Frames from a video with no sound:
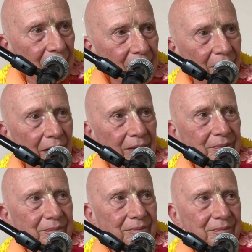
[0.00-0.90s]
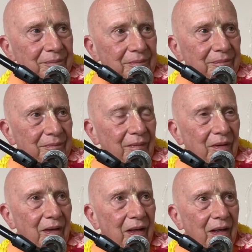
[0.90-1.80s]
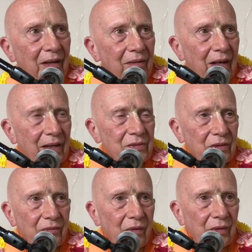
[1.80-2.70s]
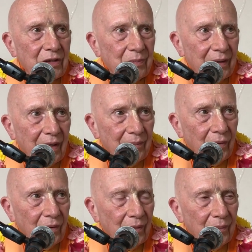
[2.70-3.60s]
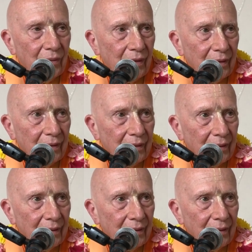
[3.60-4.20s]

But uh, as the devotees become more and more,